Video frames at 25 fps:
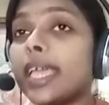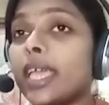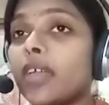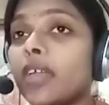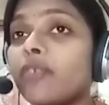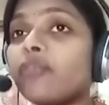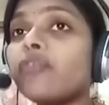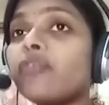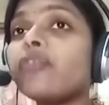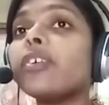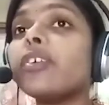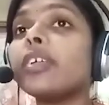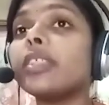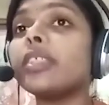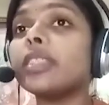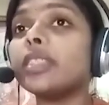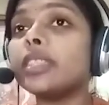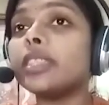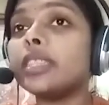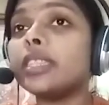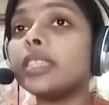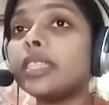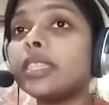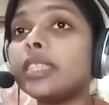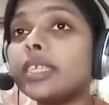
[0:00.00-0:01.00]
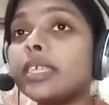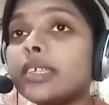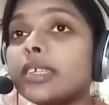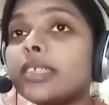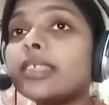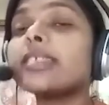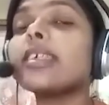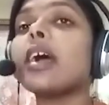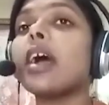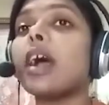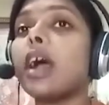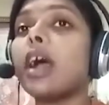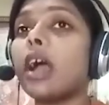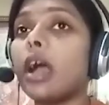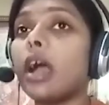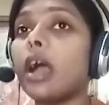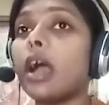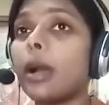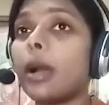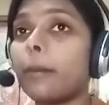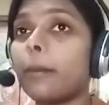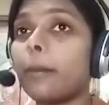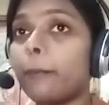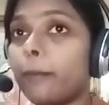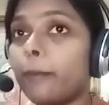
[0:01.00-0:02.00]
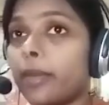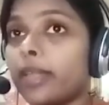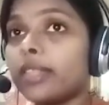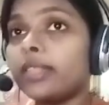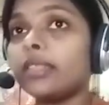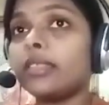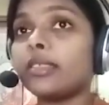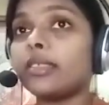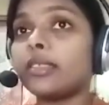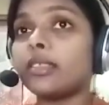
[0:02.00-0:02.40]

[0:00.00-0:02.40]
if this happens.